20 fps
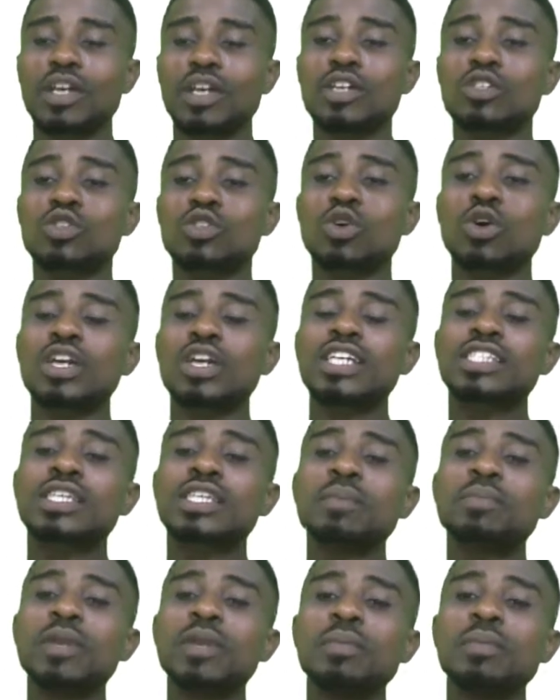so it
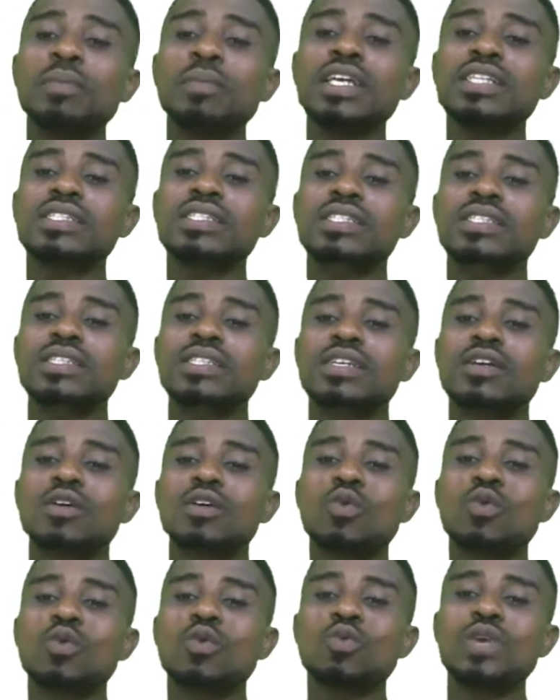simply means
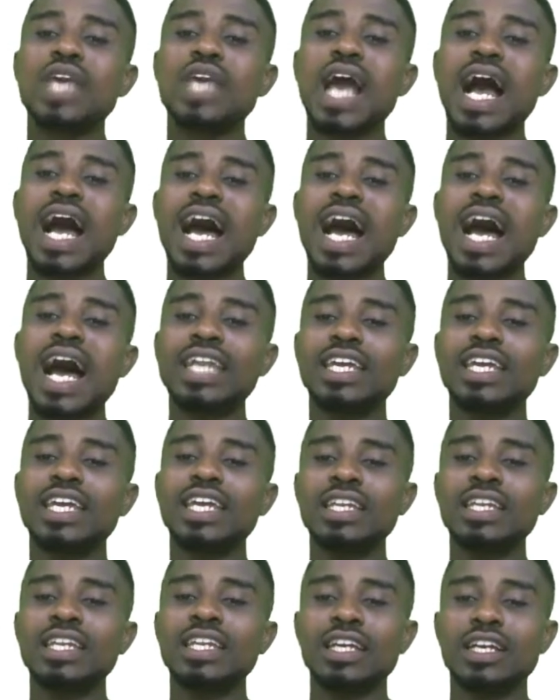we are
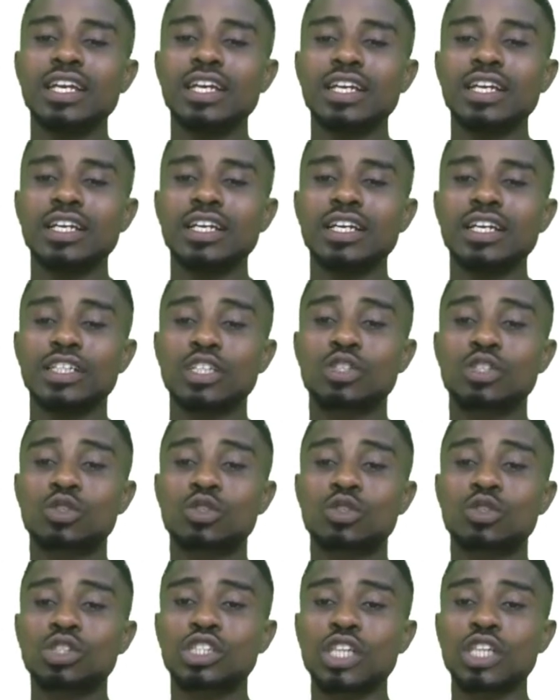adding the
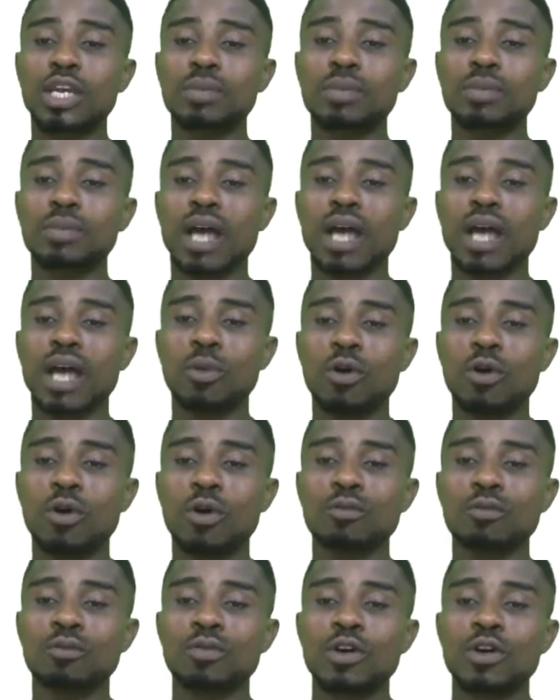two shapes
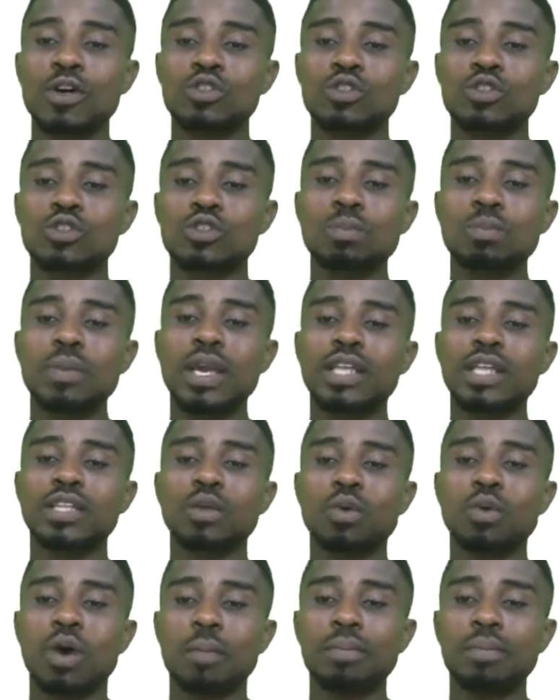above to make
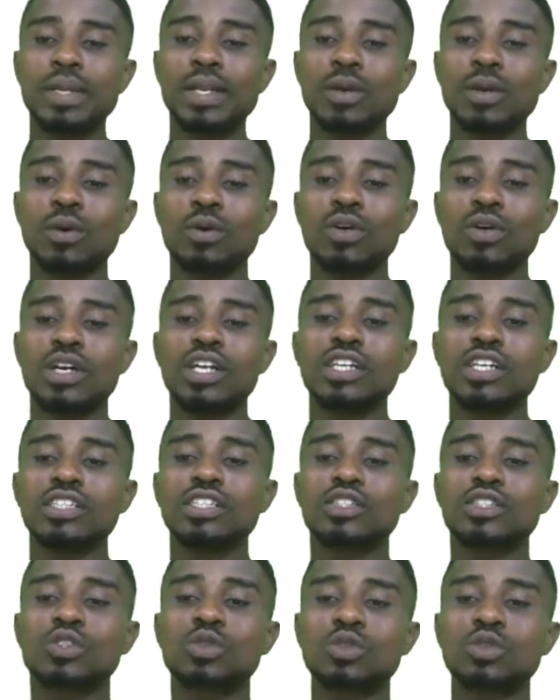the one below,
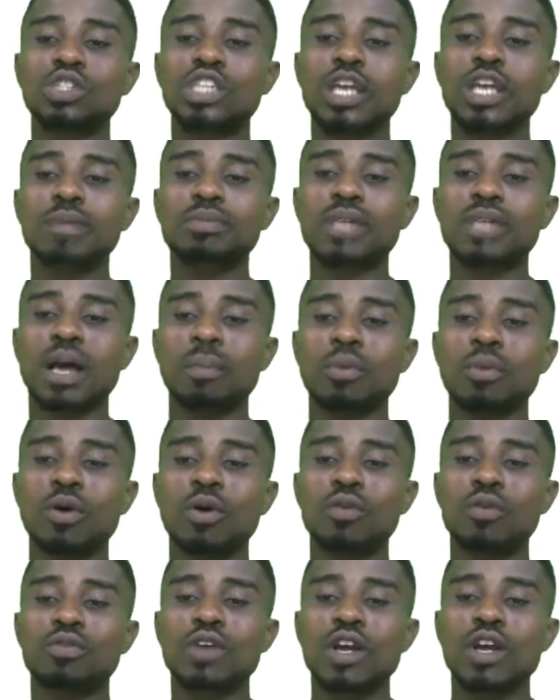the two shapes
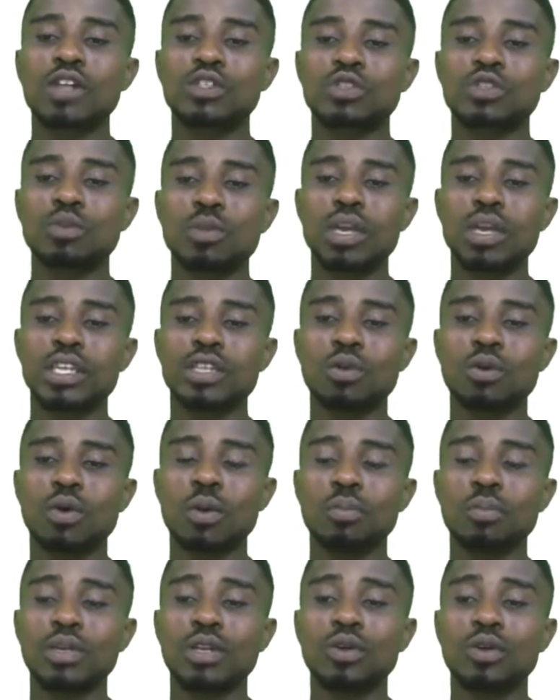above to make the
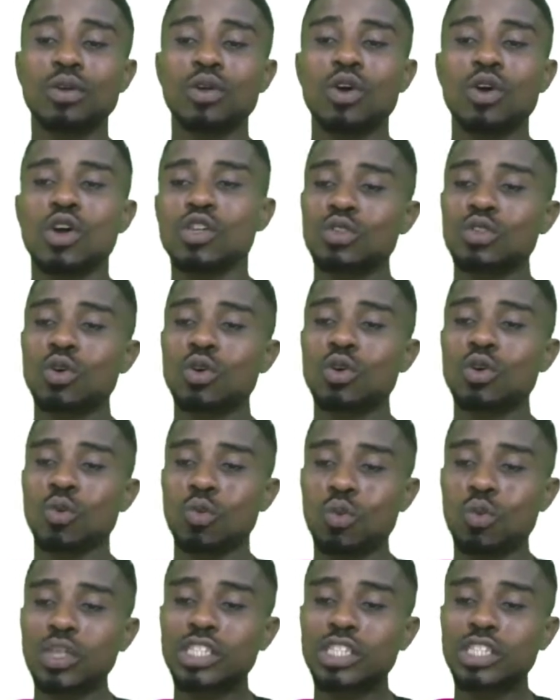one below. So
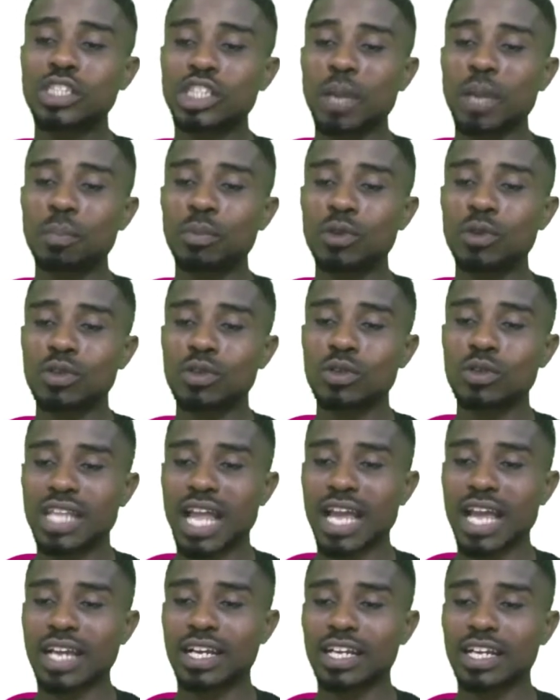which shape looks
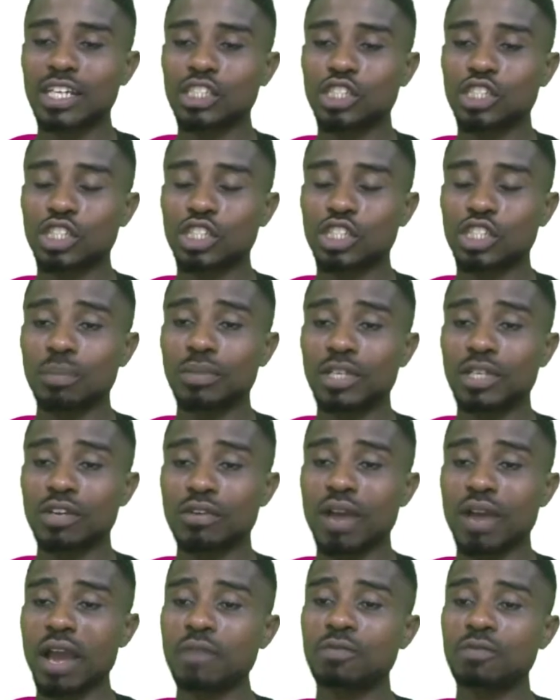like a shape
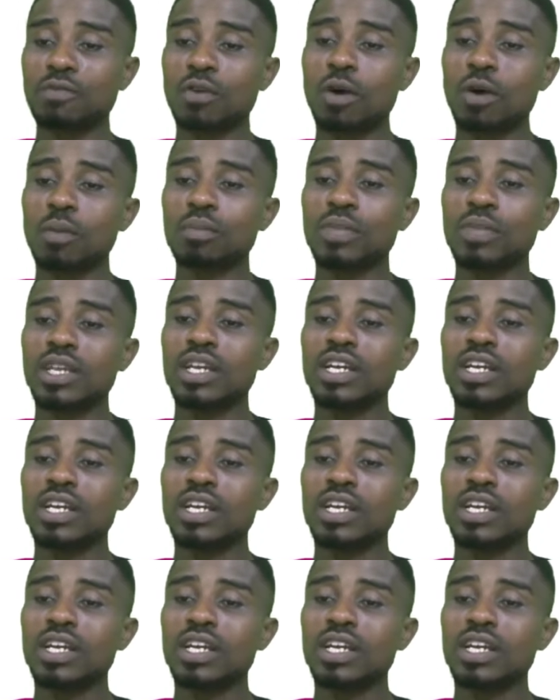derived from